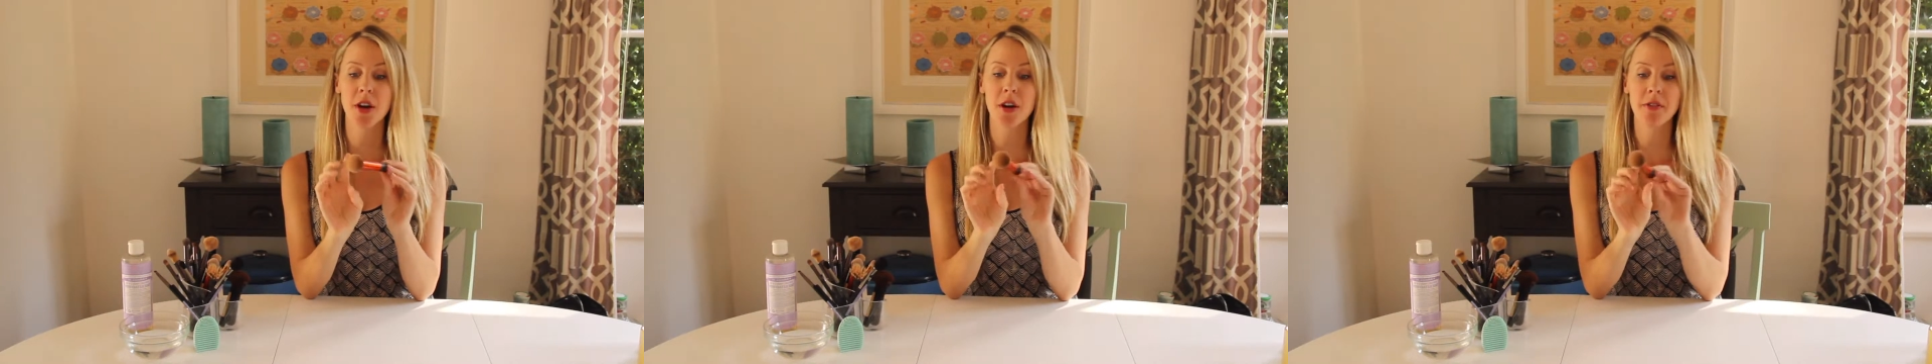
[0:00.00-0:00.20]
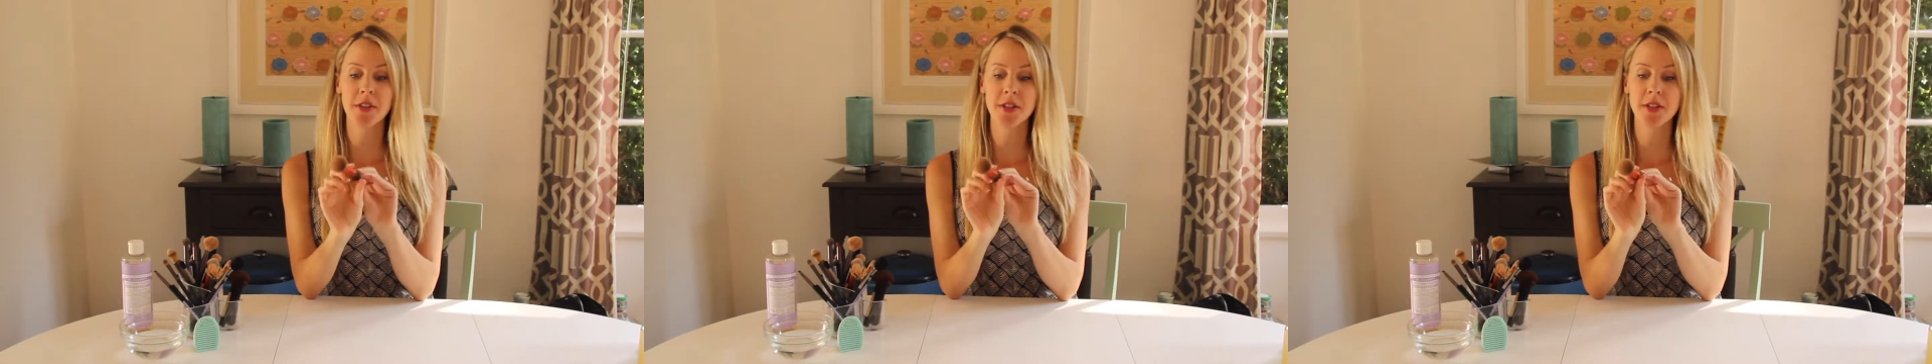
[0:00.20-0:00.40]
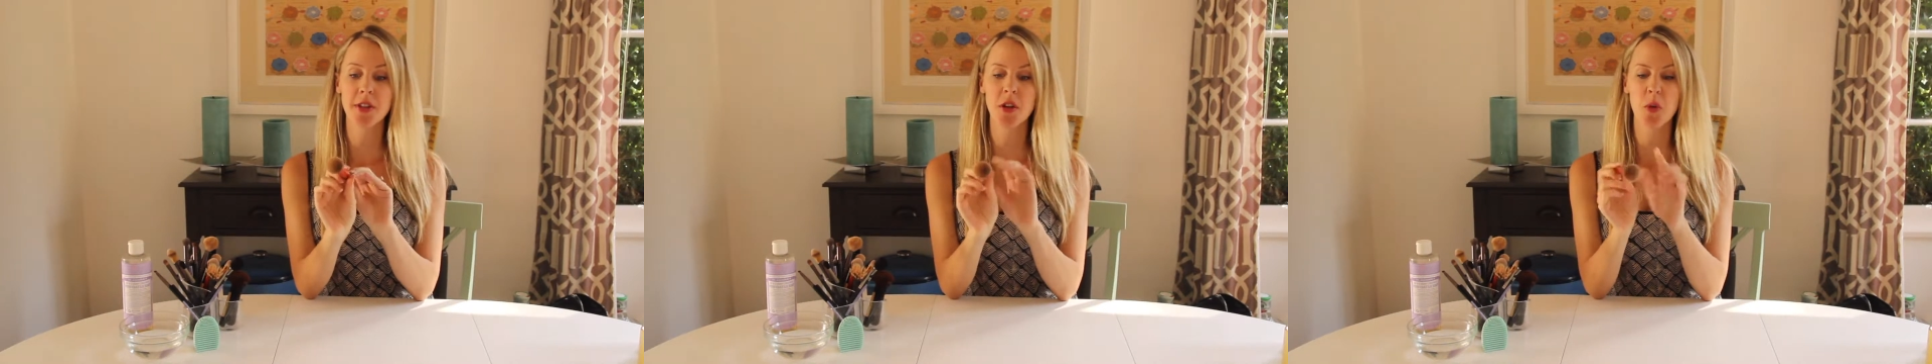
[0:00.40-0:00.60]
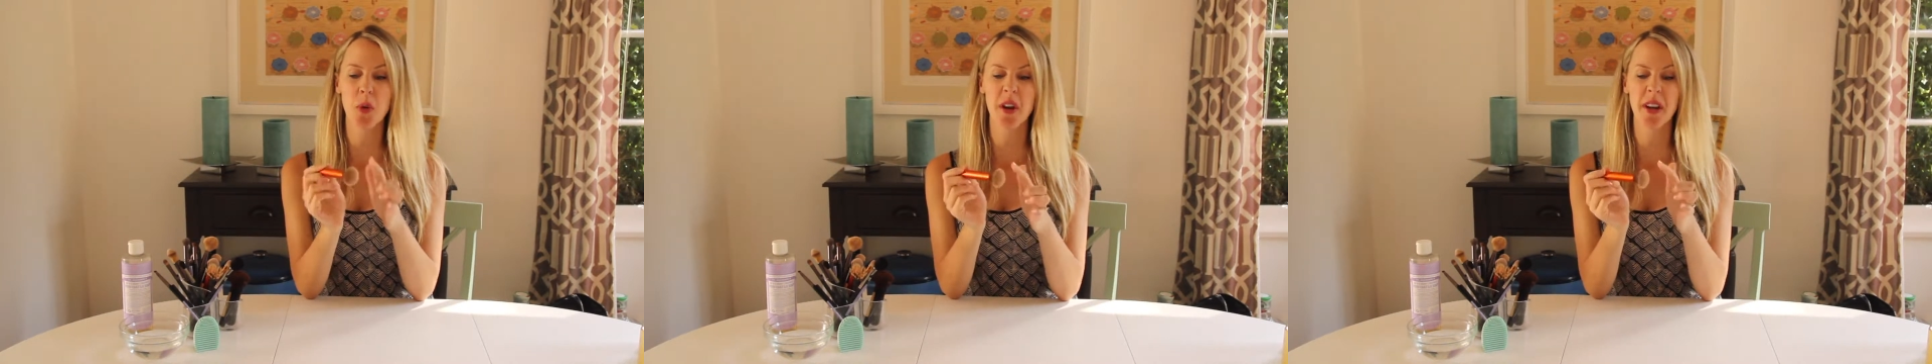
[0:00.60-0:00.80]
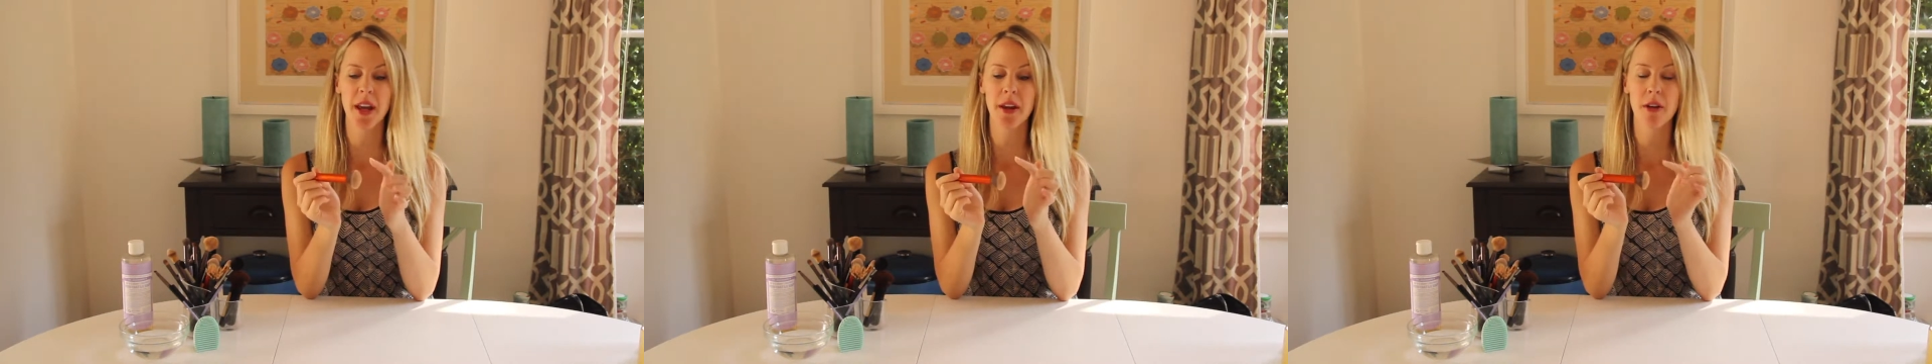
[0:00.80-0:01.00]
obviously you
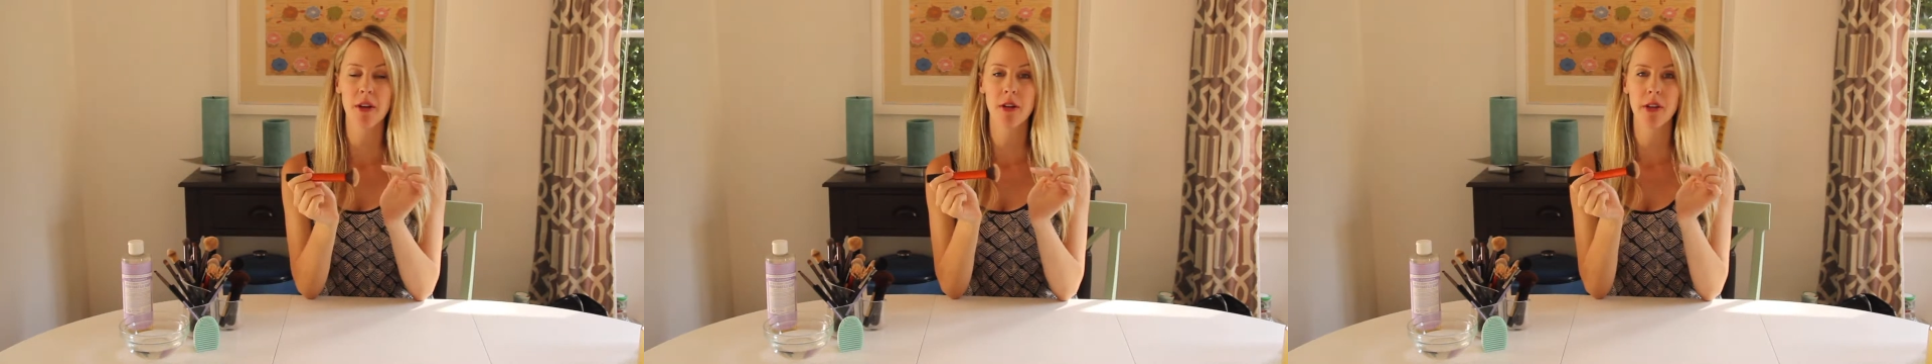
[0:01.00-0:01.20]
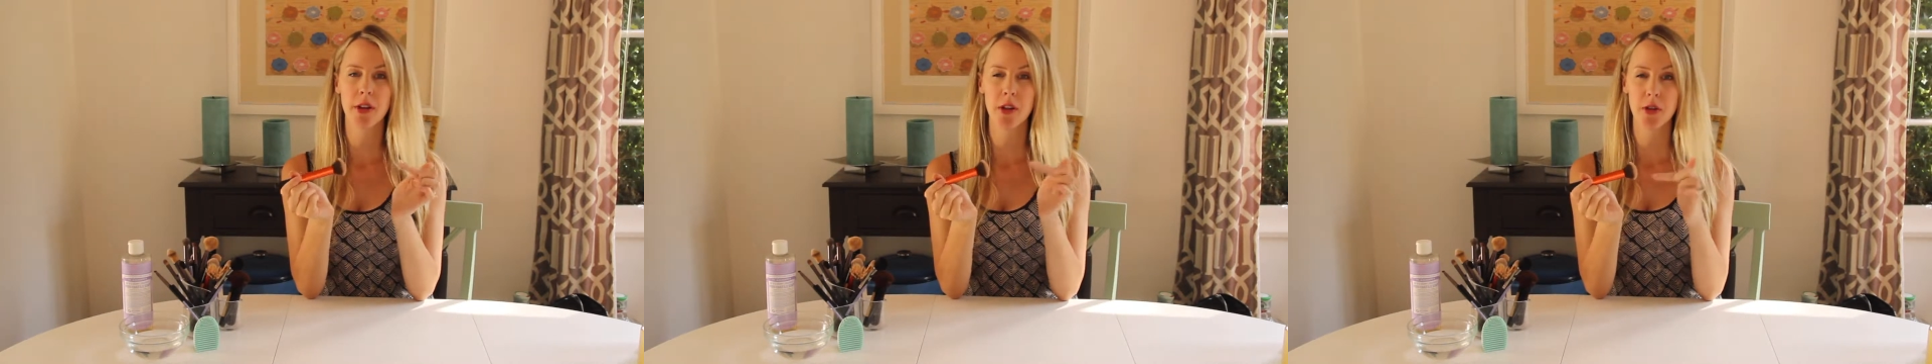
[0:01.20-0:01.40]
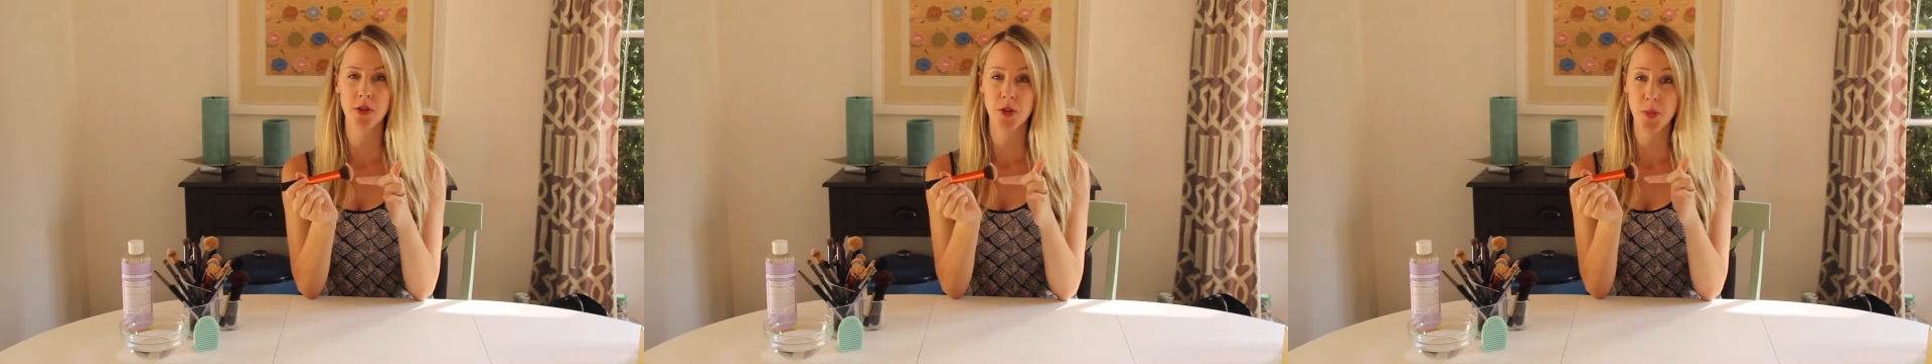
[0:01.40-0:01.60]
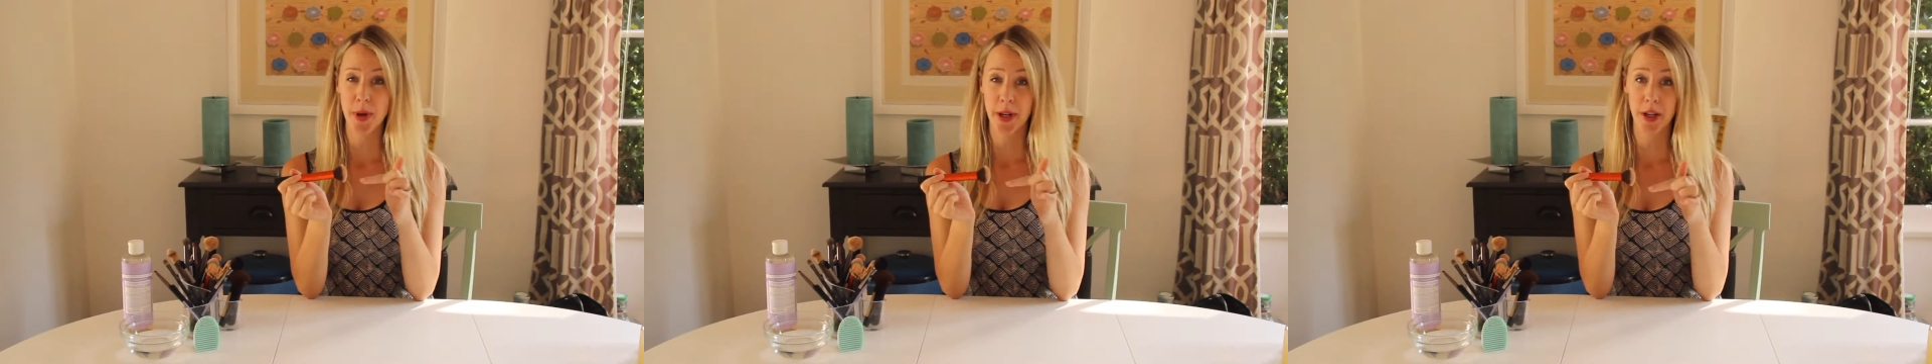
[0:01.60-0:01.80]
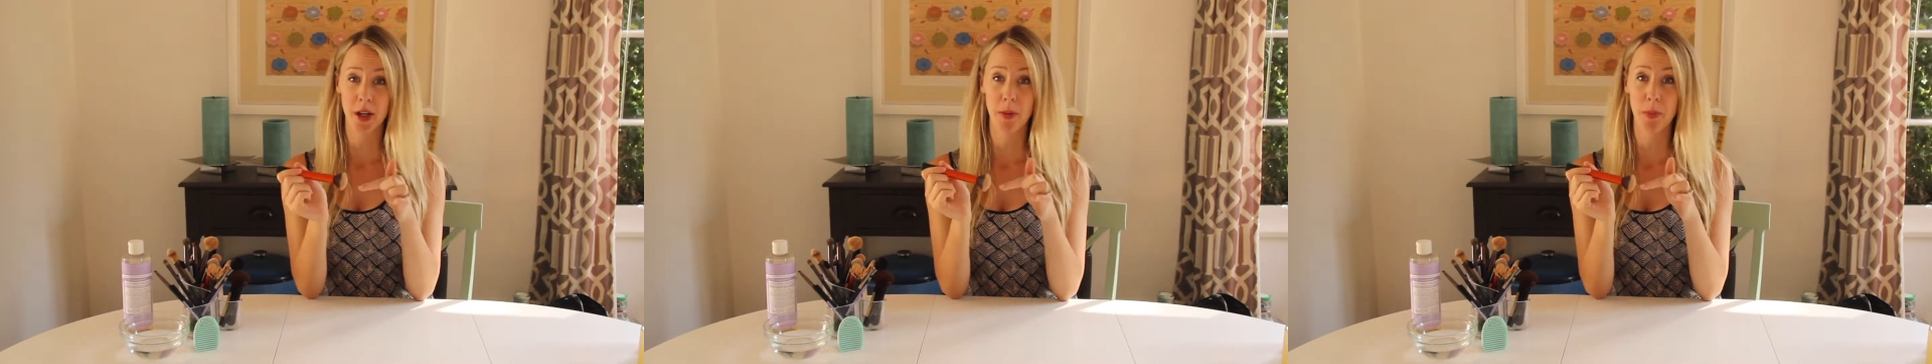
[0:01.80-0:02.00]
want to get all the used
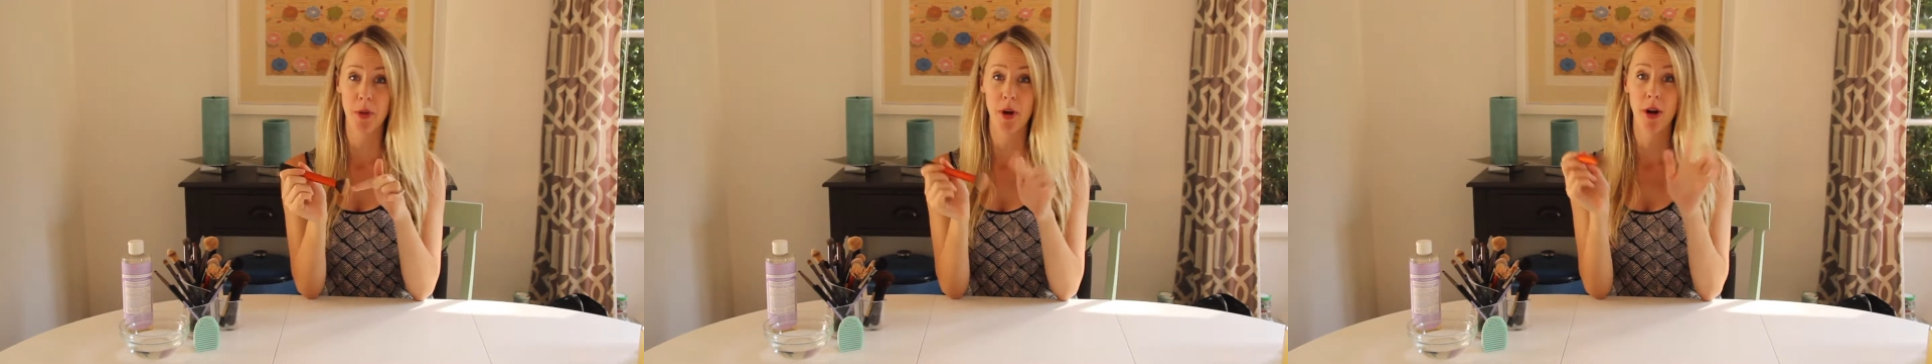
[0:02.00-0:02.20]
makeup